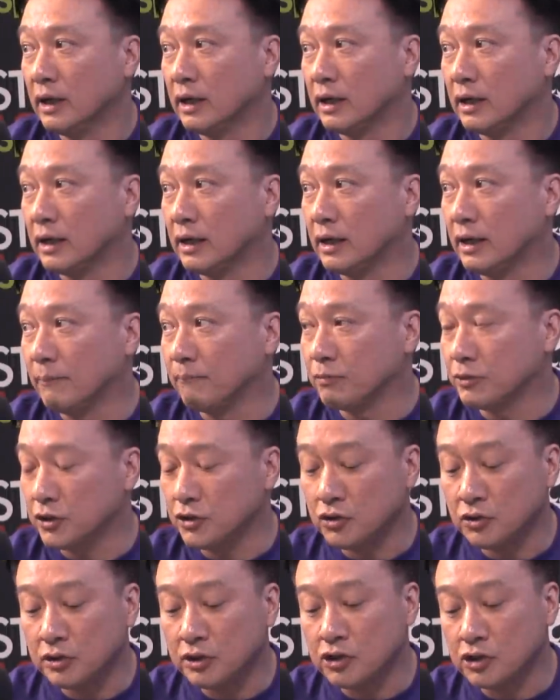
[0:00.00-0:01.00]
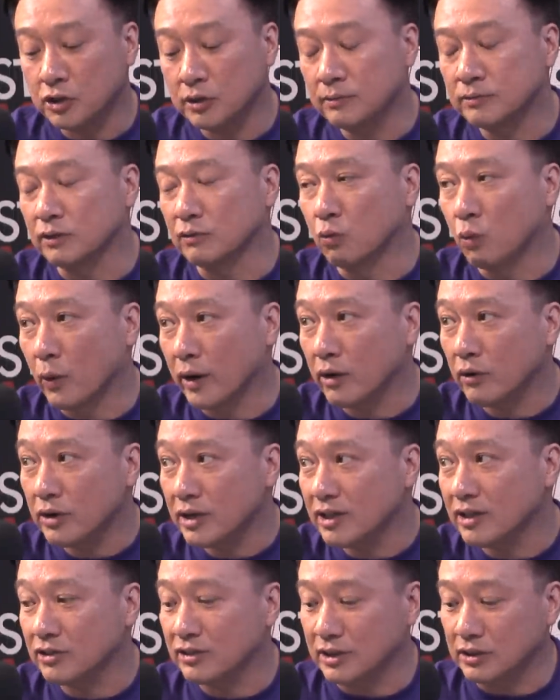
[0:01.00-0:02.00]
um, this is in terms of where
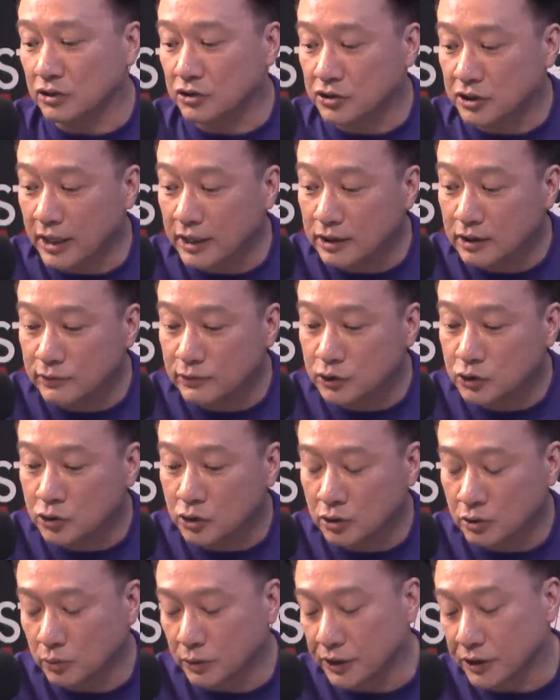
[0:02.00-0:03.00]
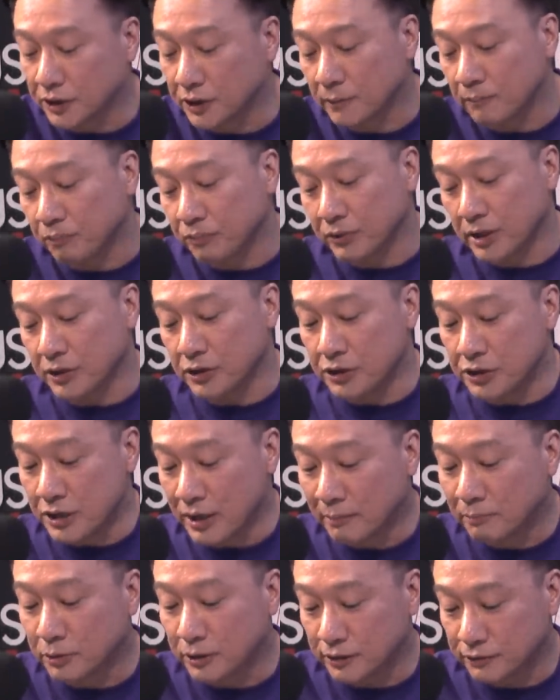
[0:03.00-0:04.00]
he is at the stage of his career and the
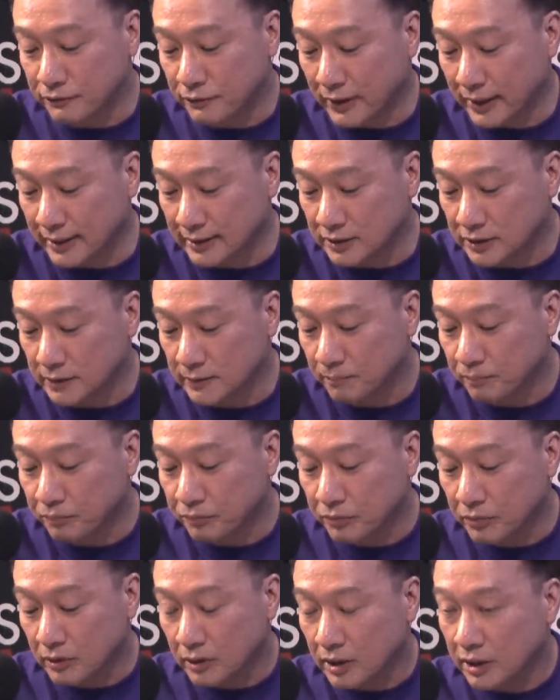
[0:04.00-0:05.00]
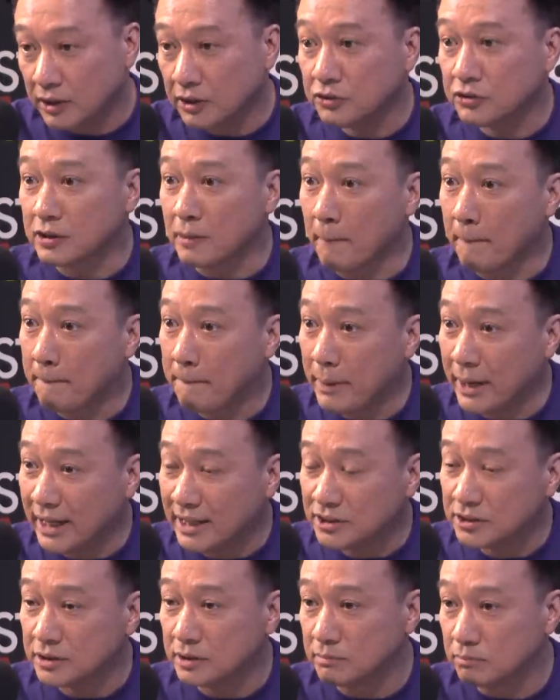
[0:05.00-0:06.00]
number of fights. He's the
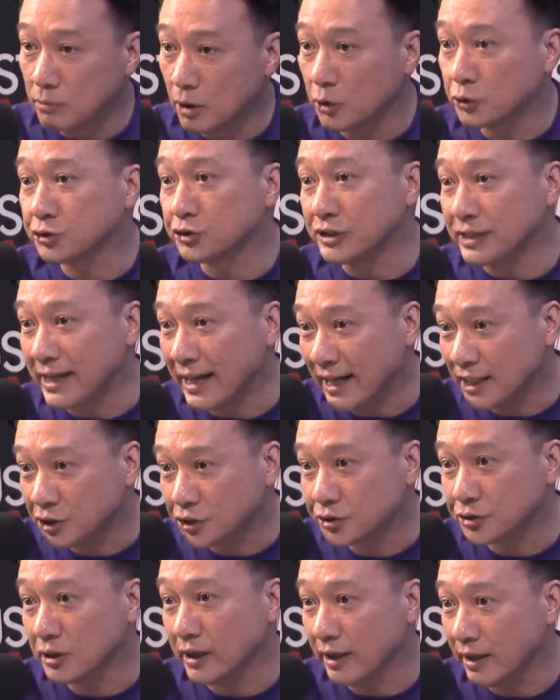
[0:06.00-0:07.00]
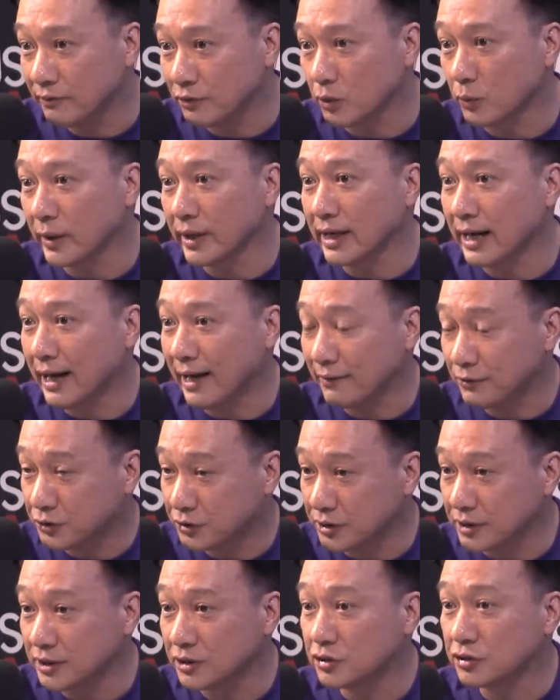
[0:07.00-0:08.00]
best, most natural heavyweight I've
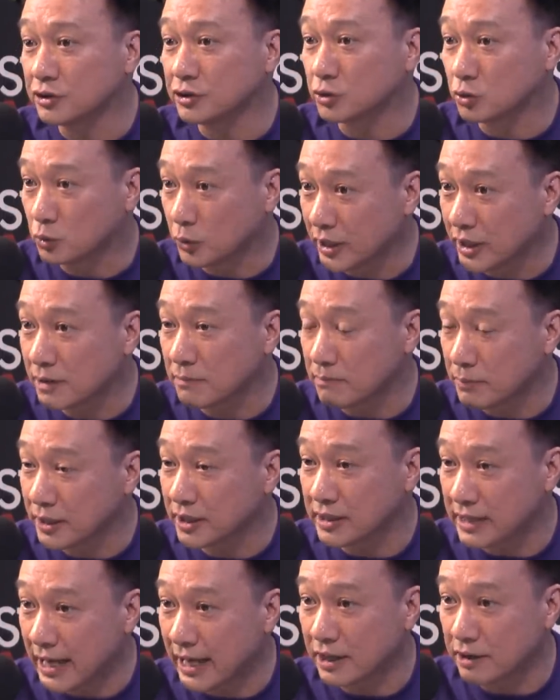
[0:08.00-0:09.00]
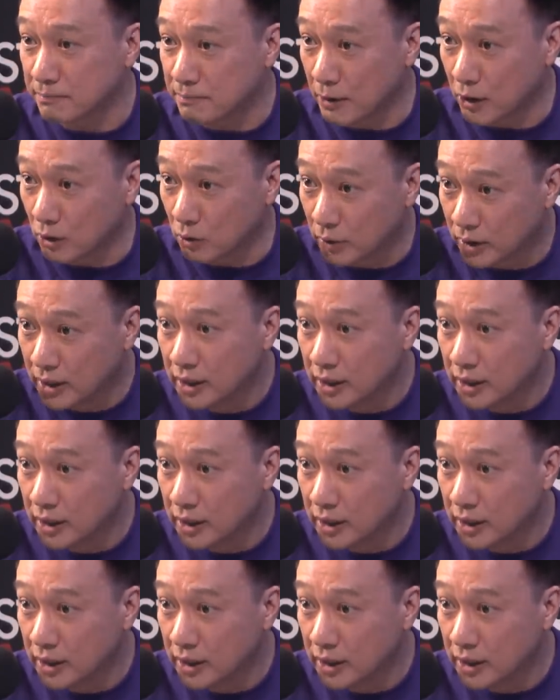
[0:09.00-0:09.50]
seen since Riddick Big Daddy Bowe.